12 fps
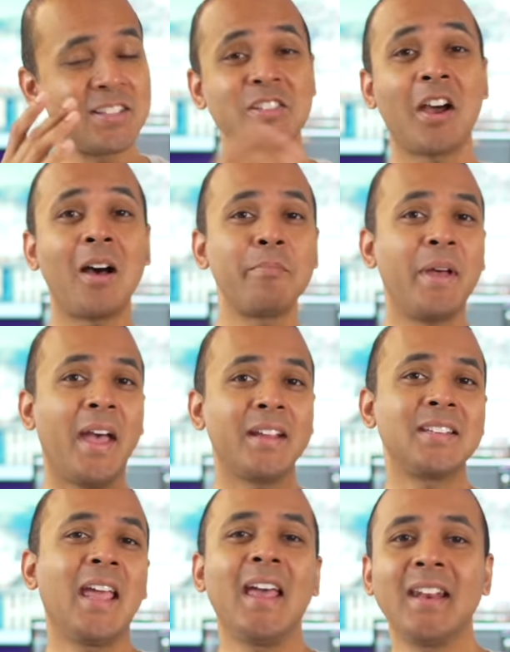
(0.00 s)
It's
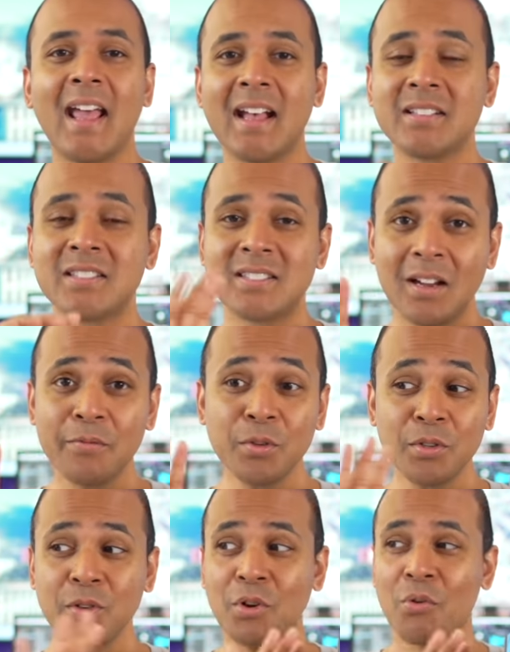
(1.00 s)
compact and has
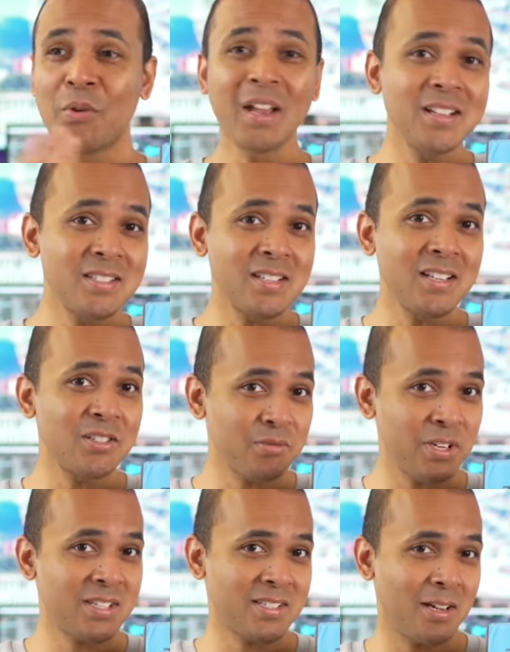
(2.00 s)
several crazy
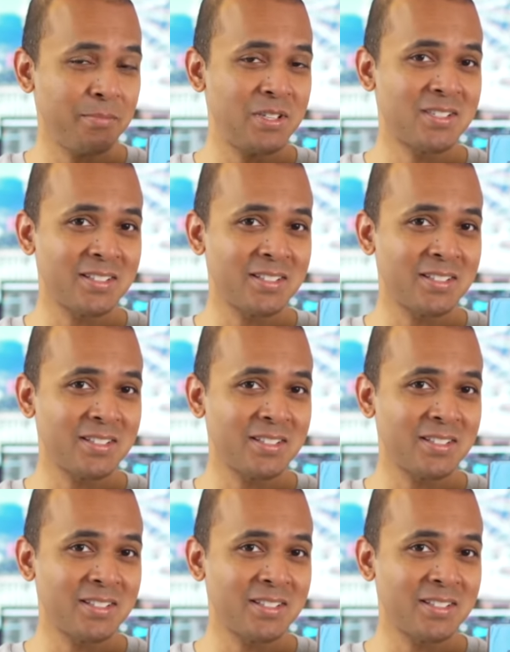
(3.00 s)
tricks up its